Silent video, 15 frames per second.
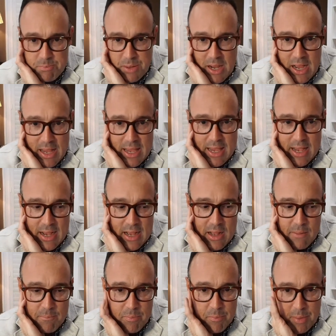by
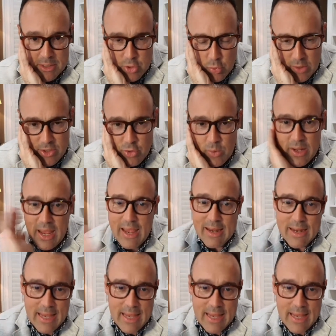2028.